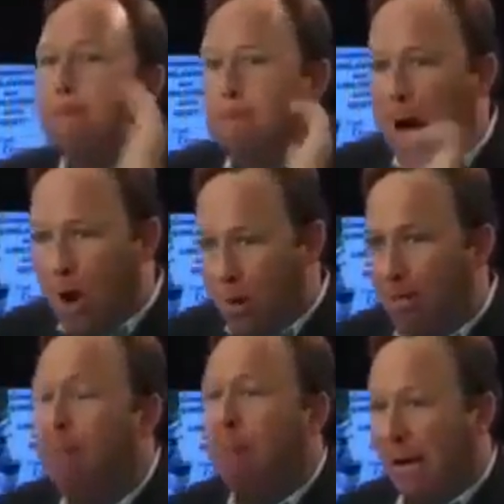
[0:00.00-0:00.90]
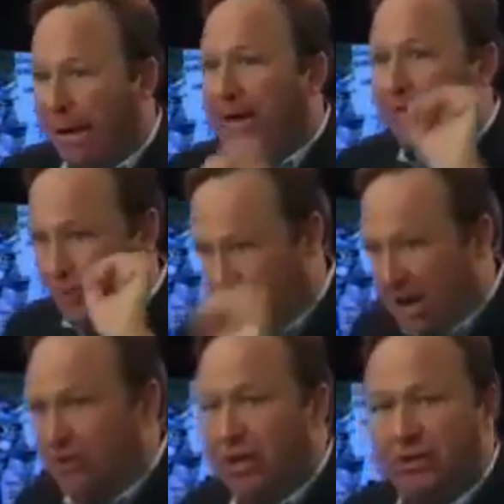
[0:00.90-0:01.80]
Boom, police
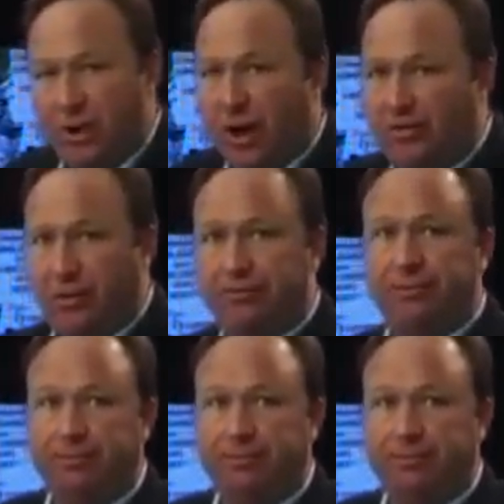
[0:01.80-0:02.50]
doesn't exist.